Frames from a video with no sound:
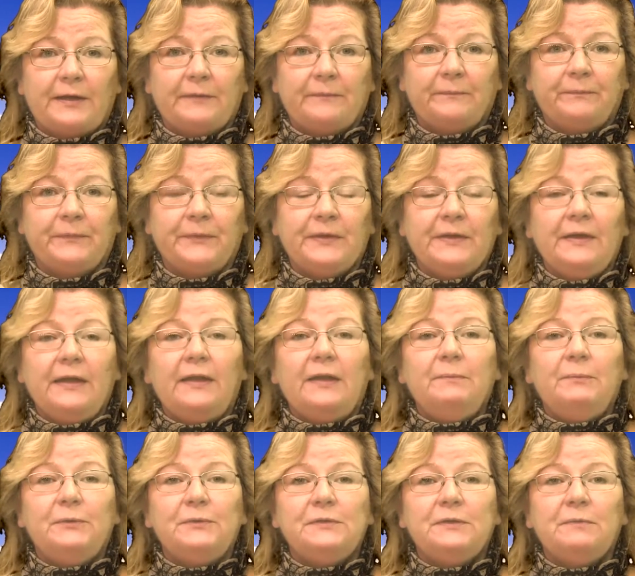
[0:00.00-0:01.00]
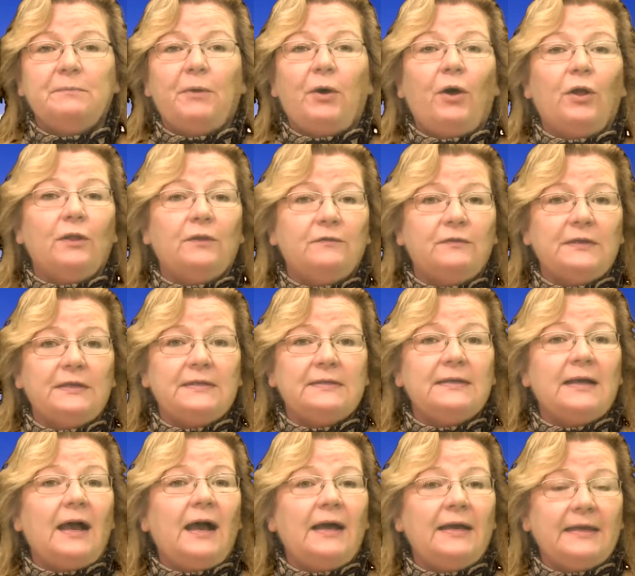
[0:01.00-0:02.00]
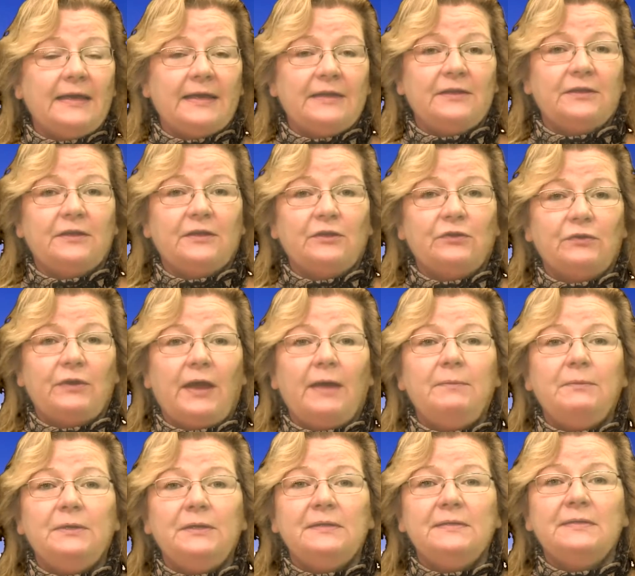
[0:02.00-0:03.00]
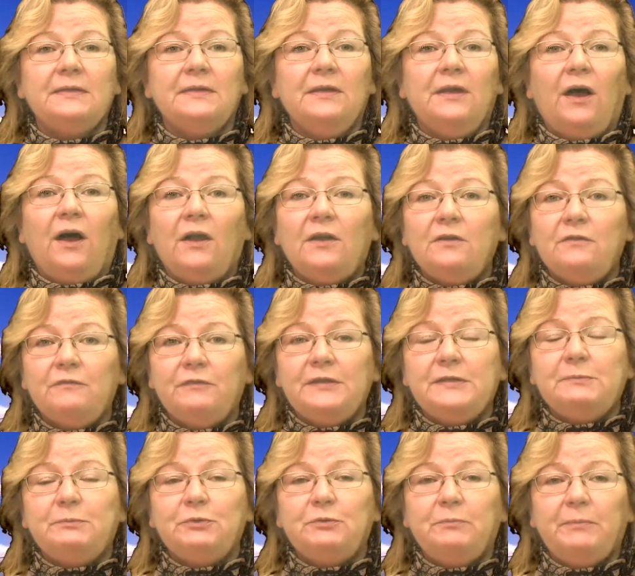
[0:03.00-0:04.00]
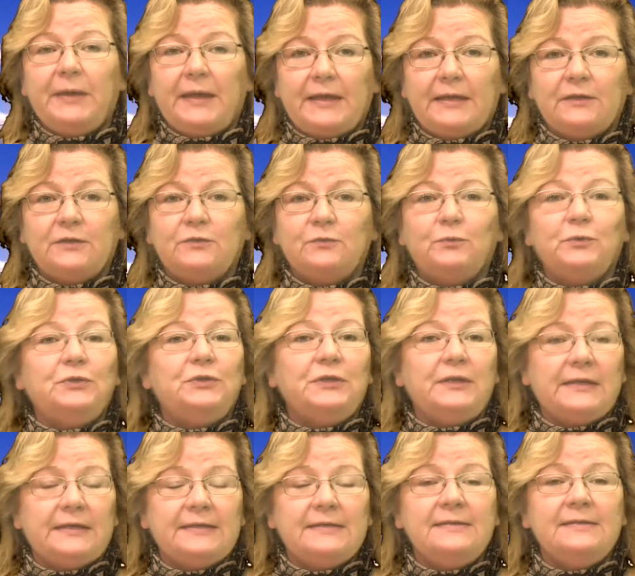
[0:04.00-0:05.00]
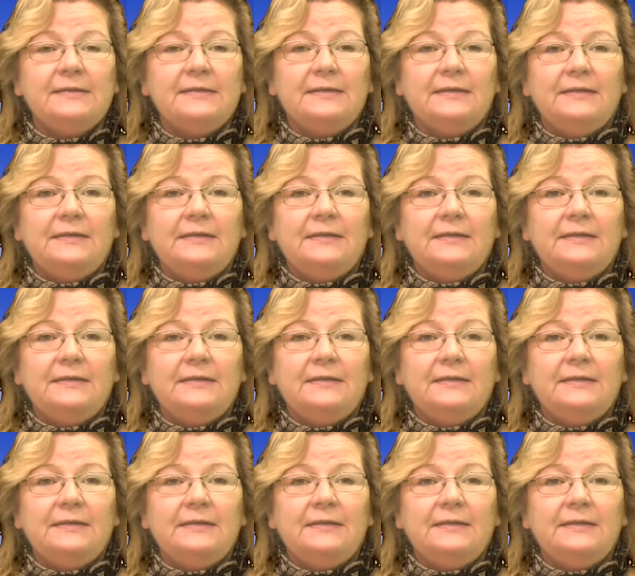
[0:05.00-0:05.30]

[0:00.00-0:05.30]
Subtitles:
And I post up all of these High Canyon Country happenings on our Facebook page, which is